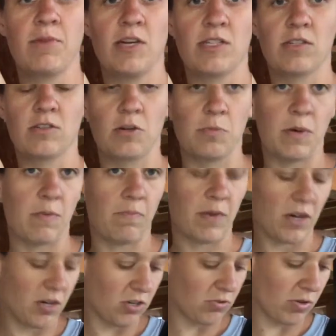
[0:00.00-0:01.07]
It's a little bit
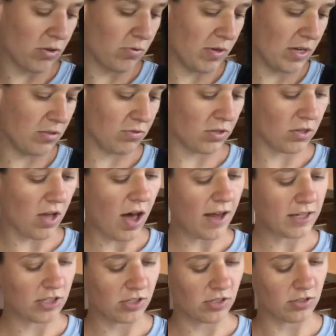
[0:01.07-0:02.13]
bitter, so I don't want to use a lot,
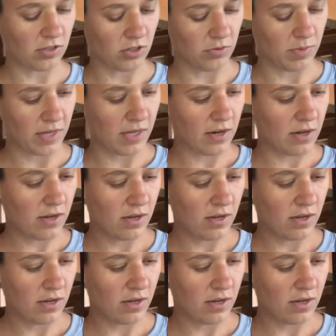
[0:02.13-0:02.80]
just a little bit.